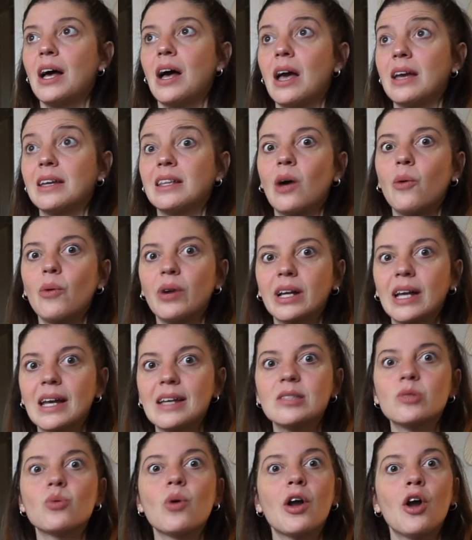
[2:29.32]
In our
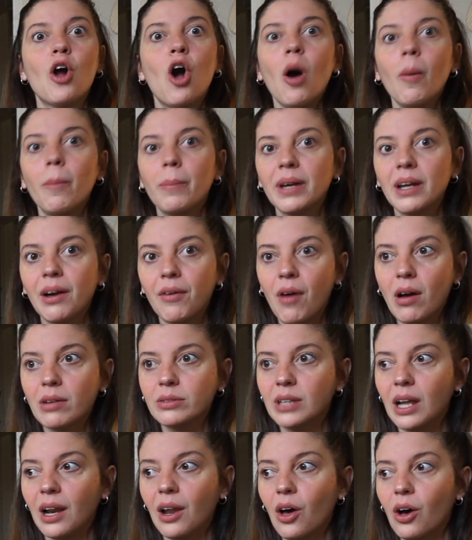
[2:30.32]
case, we're hopping around
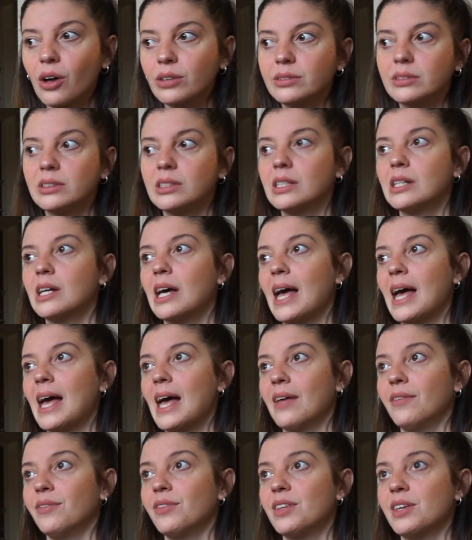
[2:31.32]
a lot,
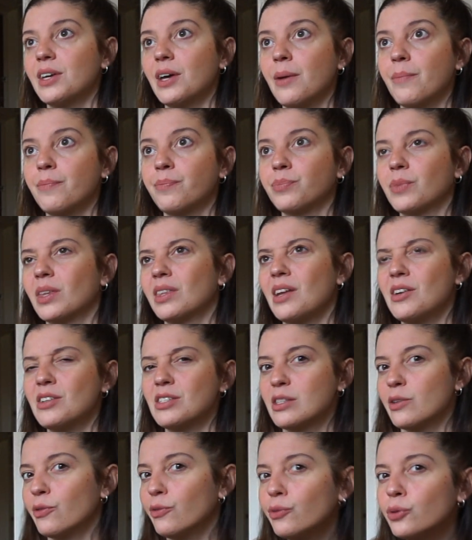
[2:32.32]
and there is
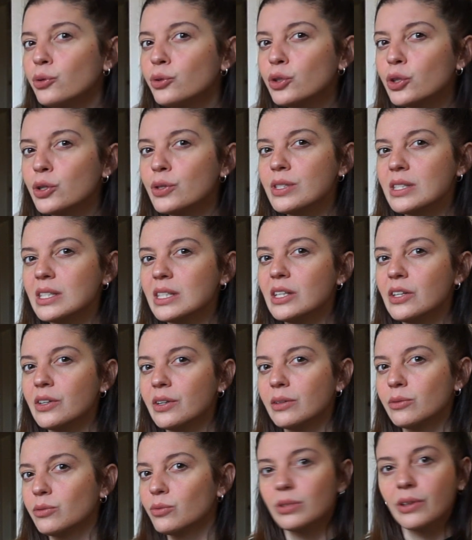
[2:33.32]
the food
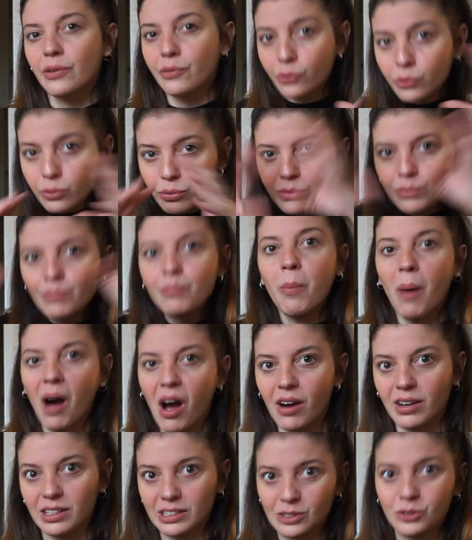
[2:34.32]

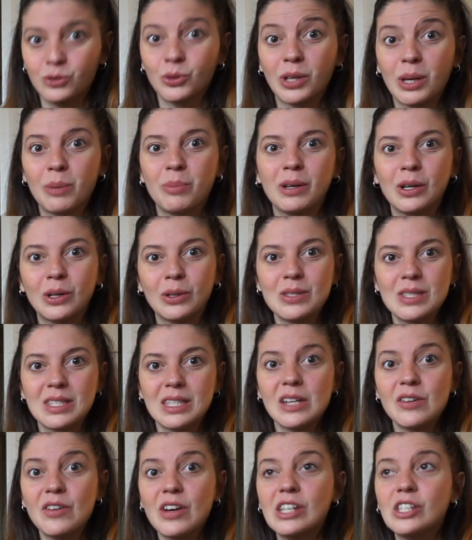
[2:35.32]
part to keep in
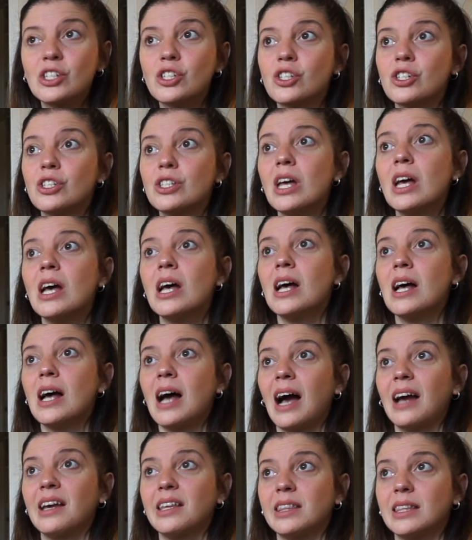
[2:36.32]
consideration.
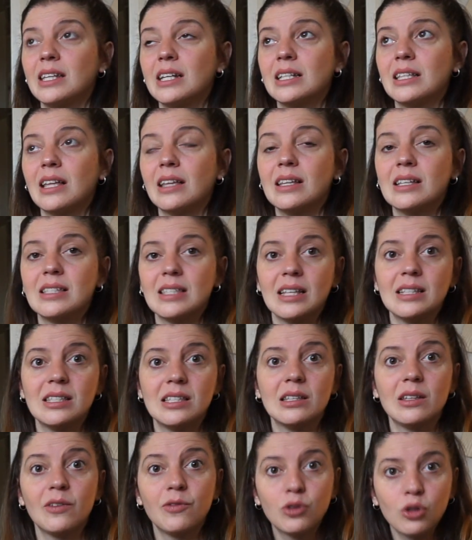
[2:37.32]
I think that the
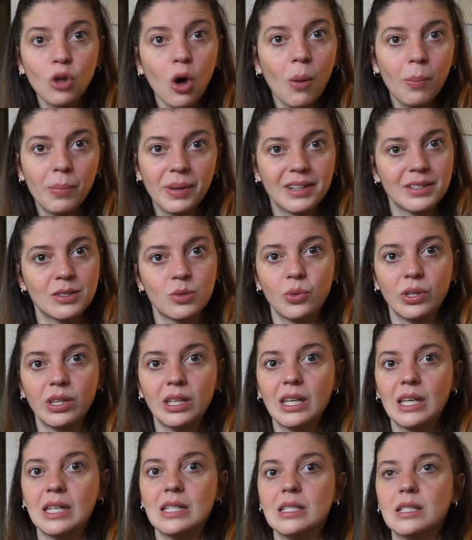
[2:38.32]
sensitive topics with
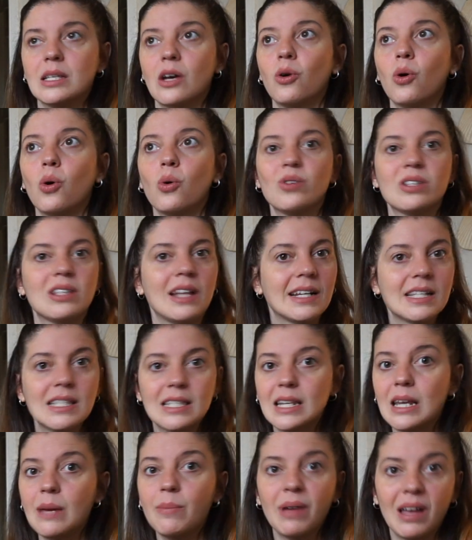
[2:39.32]
kids are always like
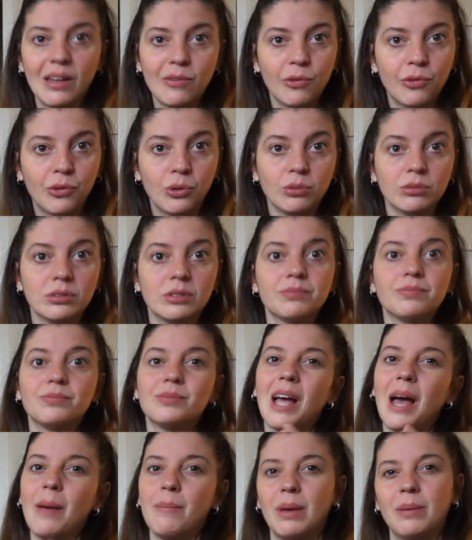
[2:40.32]
sleep and food,
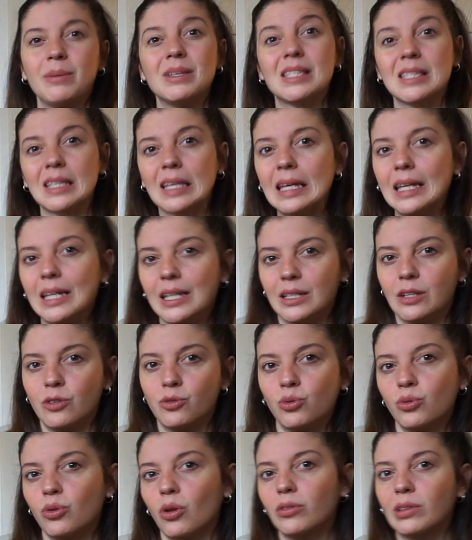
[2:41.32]
and maybe skin,
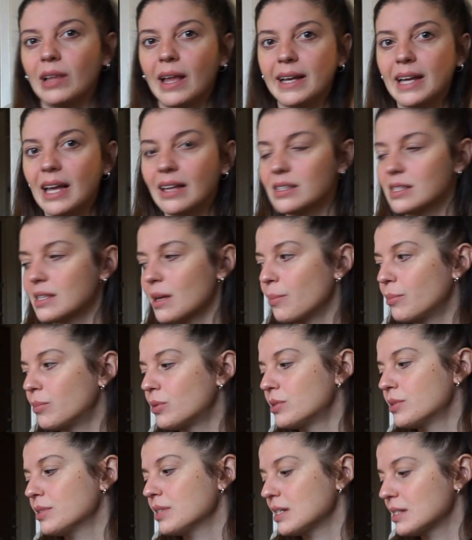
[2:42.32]
to not like get
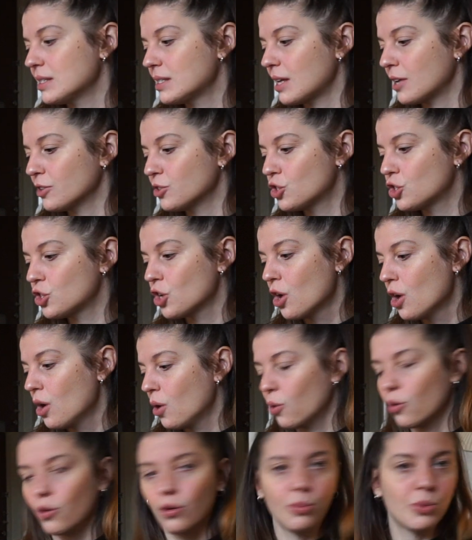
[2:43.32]
sunburned and such,
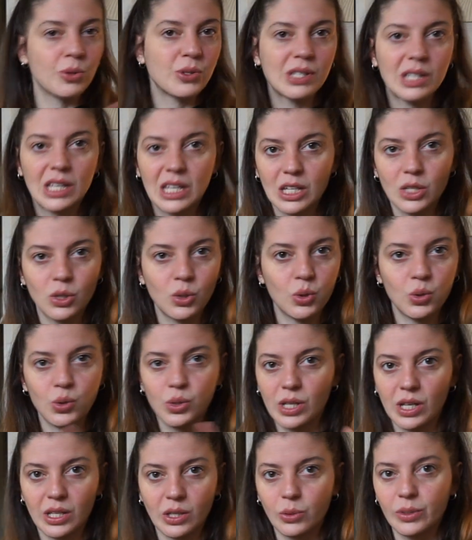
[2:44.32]
or mosquitoes
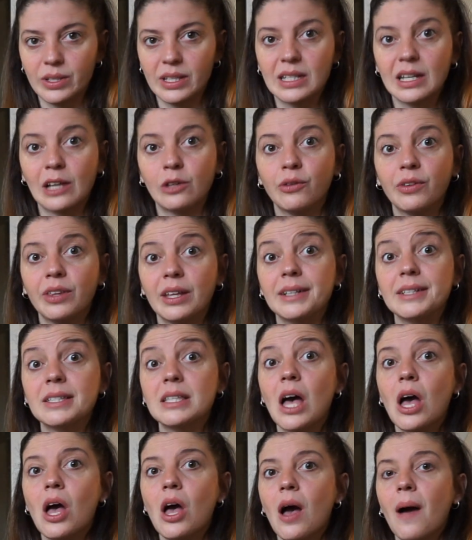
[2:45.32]
and all these kind of things.
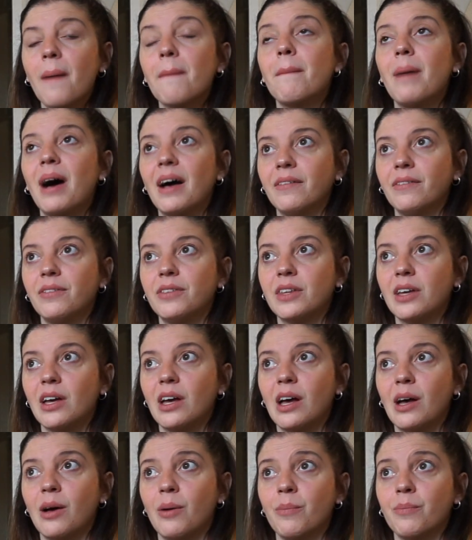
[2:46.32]
But
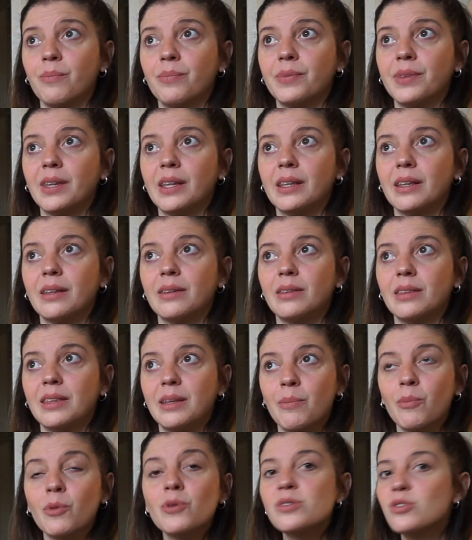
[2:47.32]
the
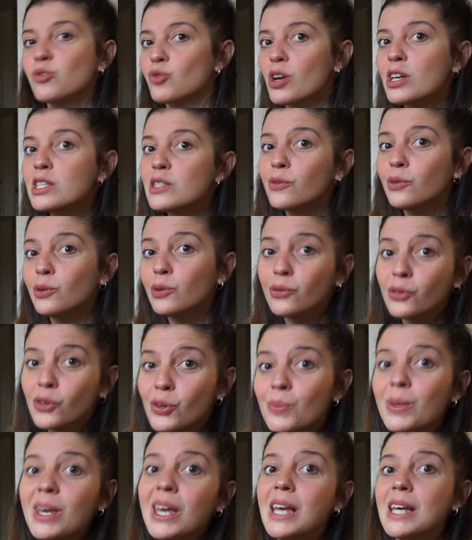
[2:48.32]
most stressful for
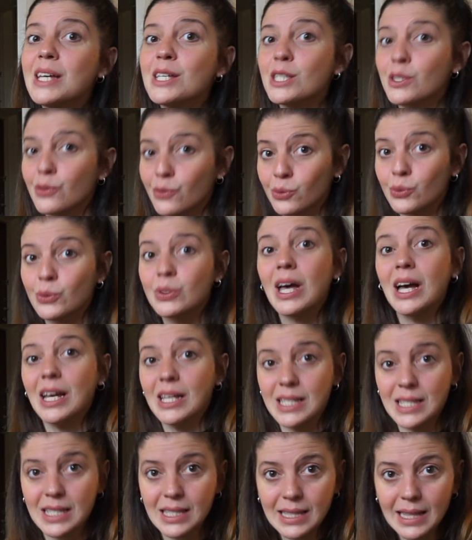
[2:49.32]
me is food
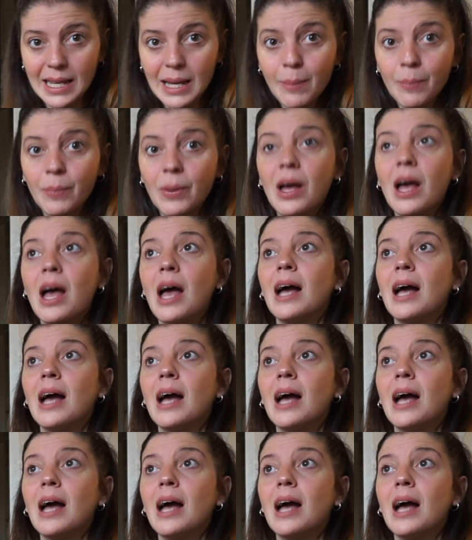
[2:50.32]
and sleep.